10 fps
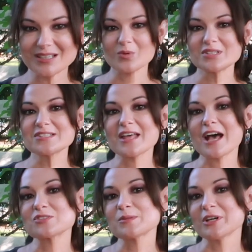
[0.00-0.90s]
Once the
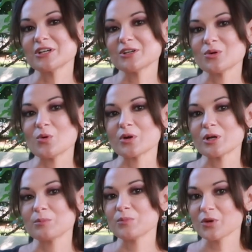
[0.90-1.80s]
house sparrow,
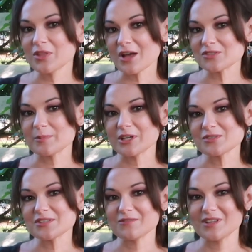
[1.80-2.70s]
or both house
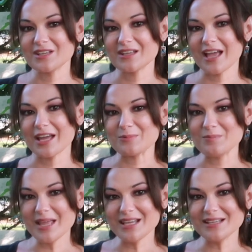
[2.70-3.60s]
sparrows if he had a
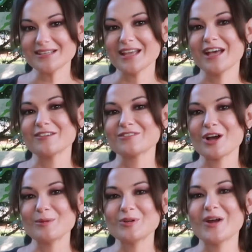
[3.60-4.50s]
mate, have
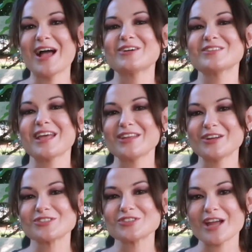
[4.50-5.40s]
come around and
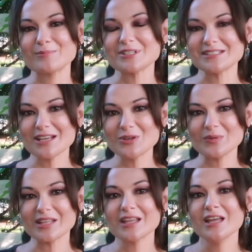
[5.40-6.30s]
are trapped and dealt
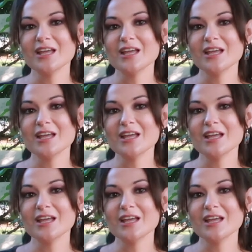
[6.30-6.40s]
with,